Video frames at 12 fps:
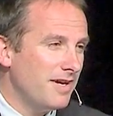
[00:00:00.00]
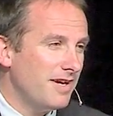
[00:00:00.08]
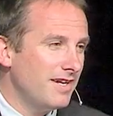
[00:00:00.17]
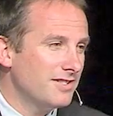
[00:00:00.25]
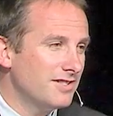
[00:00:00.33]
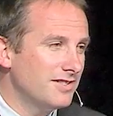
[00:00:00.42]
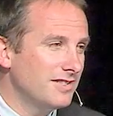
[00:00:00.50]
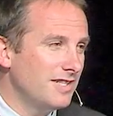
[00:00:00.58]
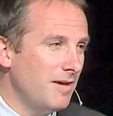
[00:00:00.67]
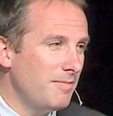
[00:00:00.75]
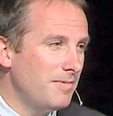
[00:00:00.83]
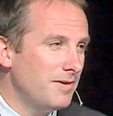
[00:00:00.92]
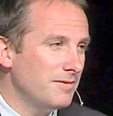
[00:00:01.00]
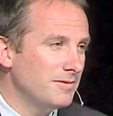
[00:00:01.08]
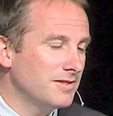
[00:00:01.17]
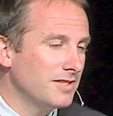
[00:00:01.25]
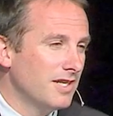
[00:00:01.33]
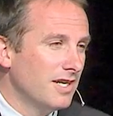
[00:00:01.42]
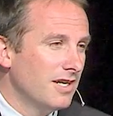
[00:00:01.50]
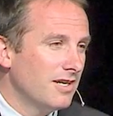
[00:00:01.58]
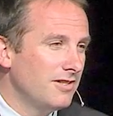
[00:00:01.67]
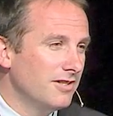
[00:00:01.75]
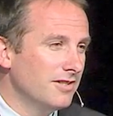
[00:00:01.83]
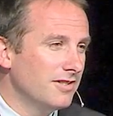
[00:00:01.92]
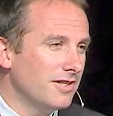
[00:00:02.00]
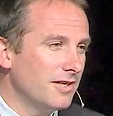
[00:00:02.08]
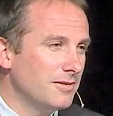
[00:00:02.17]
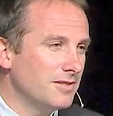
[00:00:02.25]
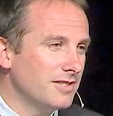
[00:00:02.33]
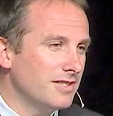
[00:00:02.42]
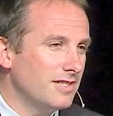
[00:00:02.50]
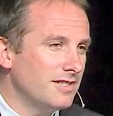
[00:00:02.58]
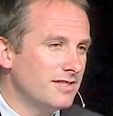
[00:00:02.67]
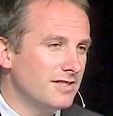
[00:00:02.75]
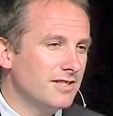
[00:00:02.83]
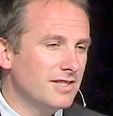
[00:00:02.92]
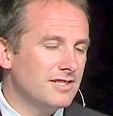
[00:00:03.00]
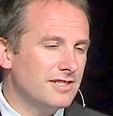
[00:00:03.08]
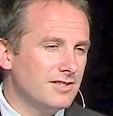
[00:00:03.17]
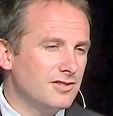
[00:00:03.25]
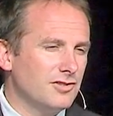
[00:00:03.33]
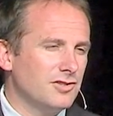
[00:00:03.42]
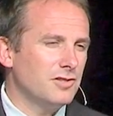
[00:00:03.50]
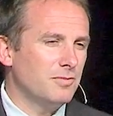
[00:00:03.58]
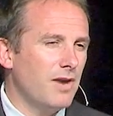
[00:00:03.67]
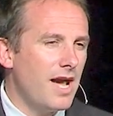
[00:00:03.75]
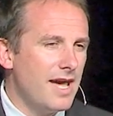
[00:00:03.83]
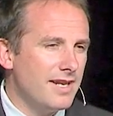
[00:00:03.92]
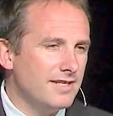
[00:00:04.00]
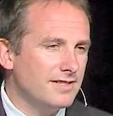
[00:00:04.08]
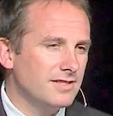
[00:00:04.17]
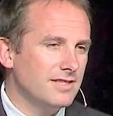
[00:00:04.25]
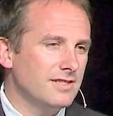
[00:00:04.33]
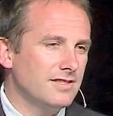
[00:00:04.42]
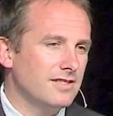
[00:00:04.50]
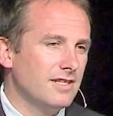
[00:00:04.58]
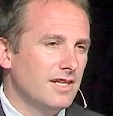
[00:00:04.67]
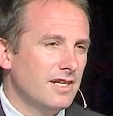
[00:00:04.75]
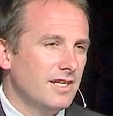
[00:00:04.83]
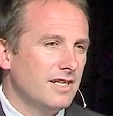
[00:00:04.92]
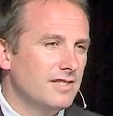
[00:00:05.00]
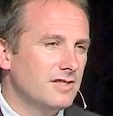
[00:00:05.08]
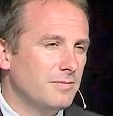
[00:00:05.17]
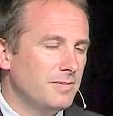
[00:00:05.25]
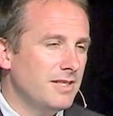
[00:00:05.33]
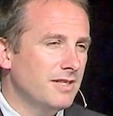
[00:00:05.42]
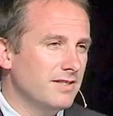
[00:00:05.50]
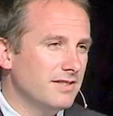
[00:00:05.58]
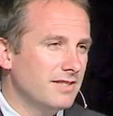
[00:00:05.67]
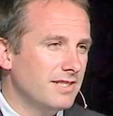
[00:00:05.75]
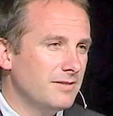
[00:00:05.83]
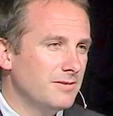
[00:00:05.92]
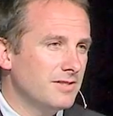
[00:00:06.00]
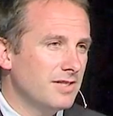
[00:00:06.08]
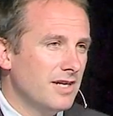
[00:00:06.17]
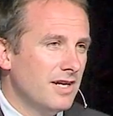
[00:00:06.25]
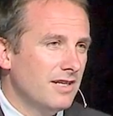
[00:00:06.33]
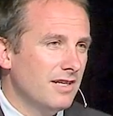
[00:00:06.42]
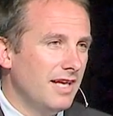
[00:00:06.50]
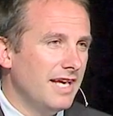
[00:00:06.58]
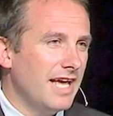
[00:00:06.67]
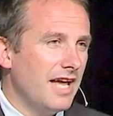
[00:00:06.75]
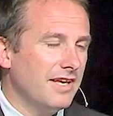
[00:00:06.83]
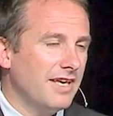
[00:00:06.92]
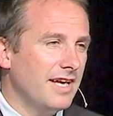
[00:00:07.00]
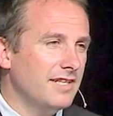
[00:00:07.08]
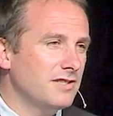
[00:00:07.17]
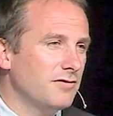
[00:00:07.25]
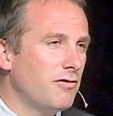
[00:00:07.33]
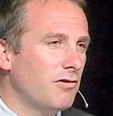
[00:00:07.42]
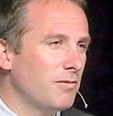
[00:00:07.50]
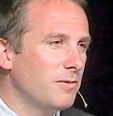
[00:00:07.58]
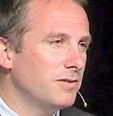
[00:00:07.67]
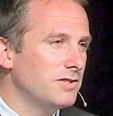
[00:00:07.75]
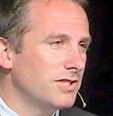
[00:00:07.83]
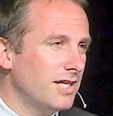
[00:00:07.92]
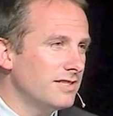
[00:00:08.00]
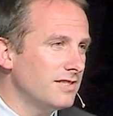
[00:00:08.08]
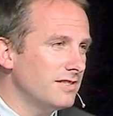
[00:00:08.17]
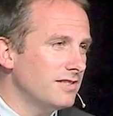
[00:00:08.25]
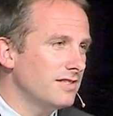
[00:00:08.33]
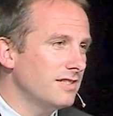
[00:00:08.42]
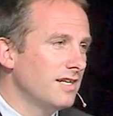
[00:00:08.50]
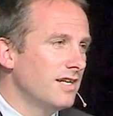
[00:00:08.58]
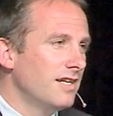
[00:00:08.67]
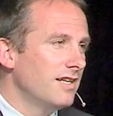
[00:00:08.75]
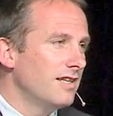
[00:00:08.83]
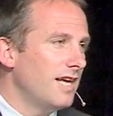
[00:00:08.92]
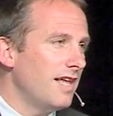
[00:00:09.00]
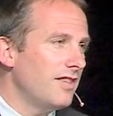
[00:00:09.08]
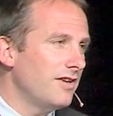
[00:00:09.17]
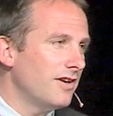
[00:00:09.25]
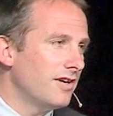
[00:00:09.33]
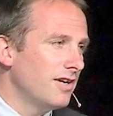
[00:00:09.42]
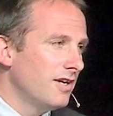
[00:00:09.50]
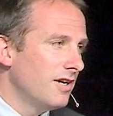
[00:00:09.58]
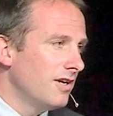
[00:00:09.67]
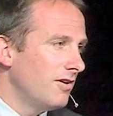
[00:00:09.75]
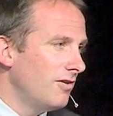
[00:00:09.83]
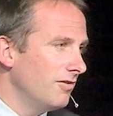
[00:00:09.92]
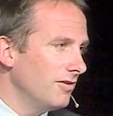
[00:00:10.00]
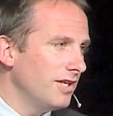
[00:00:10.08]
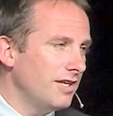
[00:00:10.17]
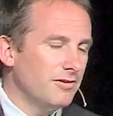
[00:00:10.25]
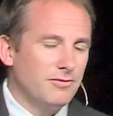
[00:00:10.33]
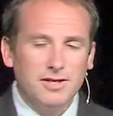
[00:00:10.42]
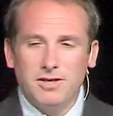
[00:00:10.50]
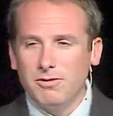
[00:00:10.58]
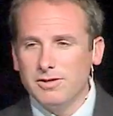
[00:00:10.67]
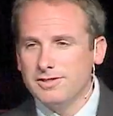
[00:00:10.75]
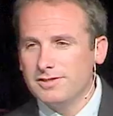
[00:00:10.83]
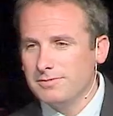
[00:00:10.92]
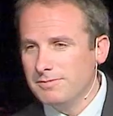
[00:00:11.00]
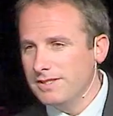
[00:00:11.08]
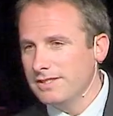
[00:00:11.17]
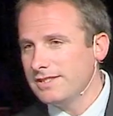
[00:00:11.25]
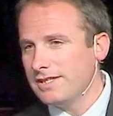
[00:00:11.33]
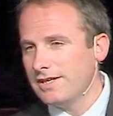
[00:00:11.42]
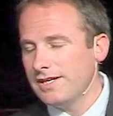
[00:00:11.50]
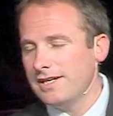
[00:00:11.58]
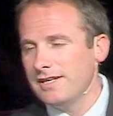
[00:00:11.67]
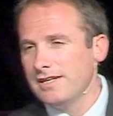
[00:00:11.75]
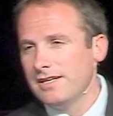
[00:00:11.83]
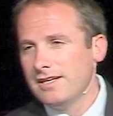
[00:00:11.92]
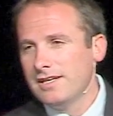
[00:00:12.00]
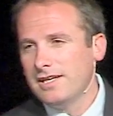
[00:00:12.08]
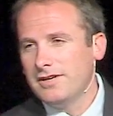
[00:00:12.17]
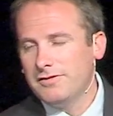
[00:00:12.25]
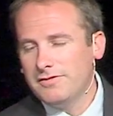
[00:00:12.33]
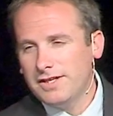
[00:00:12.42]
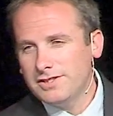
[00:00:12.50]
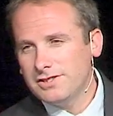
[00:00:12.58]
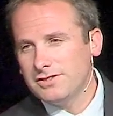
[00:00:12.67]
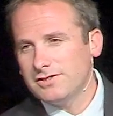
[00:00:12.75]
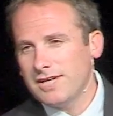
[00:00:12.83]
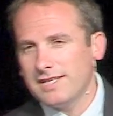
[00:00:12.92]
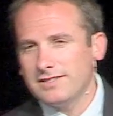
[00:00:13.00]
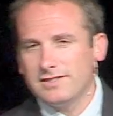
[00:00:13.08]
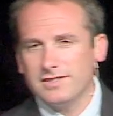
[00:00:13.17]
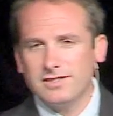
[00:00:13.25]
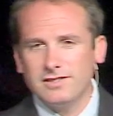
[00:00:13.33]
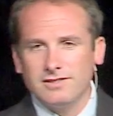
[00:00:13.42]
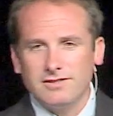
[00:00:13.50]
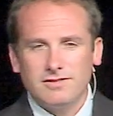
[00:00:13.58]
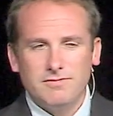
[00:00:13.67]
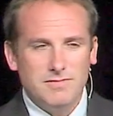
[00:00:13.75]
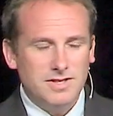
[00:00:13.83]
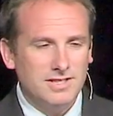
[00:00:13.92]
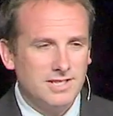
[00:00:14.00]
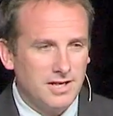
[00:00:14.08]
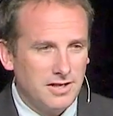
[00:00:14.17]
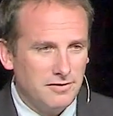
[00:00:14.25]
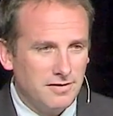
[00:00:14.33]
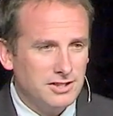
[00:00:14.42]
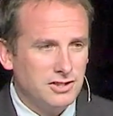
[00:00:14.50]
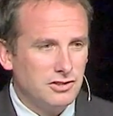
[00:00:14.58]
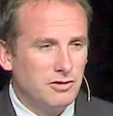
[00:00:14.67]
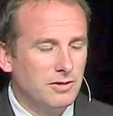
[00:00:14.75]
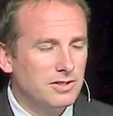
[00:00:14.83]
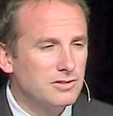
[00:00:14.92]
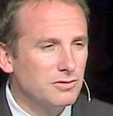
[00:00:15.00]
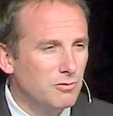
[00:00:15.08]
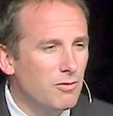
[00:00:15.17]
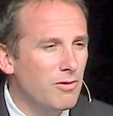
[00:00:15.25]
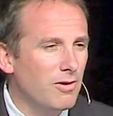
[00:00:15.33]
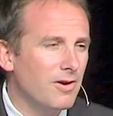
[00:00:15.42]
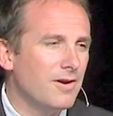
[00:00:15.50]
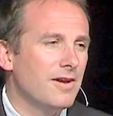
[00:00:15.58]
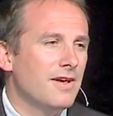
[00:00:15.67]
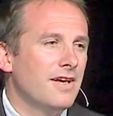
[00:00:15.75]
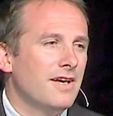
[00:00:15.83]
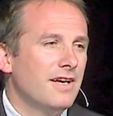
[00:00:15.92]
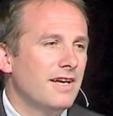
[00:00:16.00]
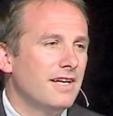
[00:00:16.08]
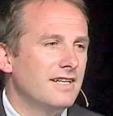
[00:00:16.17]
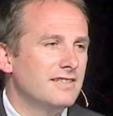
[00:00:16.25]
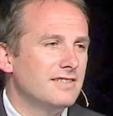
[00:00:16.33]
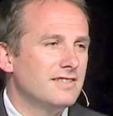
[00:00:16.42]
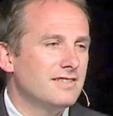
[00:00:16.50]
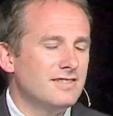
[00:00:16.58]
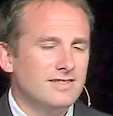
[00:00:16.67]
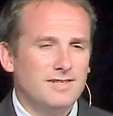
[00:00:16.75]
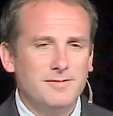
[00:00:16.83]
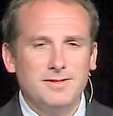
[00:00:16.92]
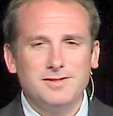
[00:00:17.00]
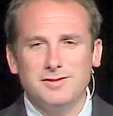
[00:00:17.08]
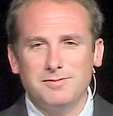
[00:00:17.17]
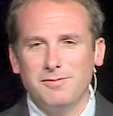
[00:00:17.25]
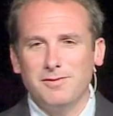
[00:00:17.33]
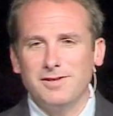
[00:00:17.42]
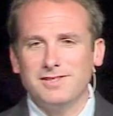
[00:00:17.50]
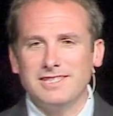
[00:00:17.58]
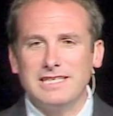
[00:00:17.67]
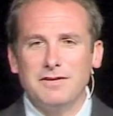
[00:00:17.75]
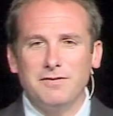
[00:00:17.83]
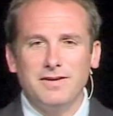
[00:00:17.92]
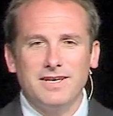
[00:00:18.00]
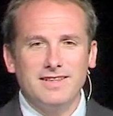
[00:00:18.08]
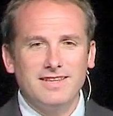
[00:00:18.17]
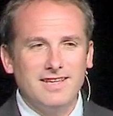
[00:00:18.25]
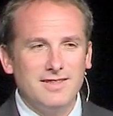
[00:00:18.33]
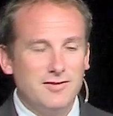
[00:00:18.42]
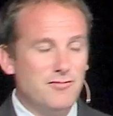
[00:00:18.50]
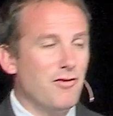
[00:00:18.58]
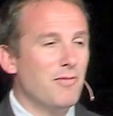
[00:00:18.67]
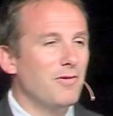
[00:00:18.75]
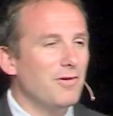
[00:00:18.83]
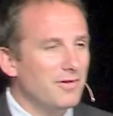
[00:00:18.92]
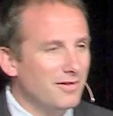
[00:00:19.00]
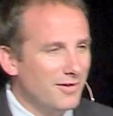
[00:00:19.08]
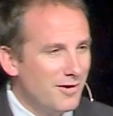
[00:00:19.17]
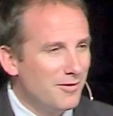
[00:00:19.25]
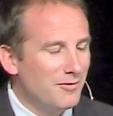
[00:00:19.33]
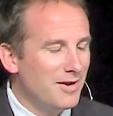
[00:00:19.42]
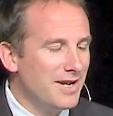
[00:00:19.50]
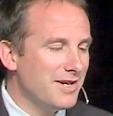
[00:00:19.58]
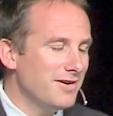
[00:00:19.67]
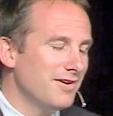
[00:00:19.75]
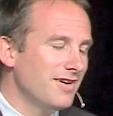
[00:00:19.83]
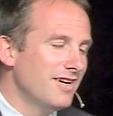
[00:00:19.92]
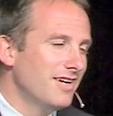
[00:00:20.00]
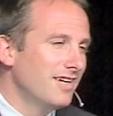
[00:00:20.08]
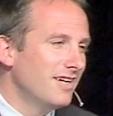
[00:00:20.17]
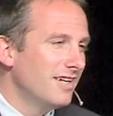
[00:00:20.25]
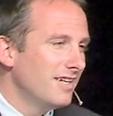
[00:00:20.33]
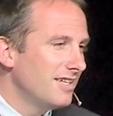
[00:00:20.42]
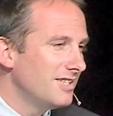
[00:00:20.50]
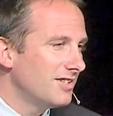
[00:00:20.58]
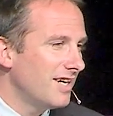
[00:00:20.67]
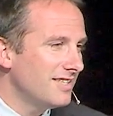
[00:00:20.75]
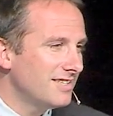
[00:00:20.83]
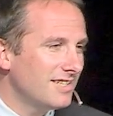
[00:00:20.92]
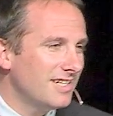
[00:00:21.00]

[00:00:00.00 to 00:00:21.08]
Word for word: I, I turned it up, and it was clear that there was a seriousness or sobriety to his, his appeal, that he was laying out a case of horrible injustice and that their only recourse is military intervention, drastic military intervention, going to war. And this is, I mean, this is more significant than the normal radio address.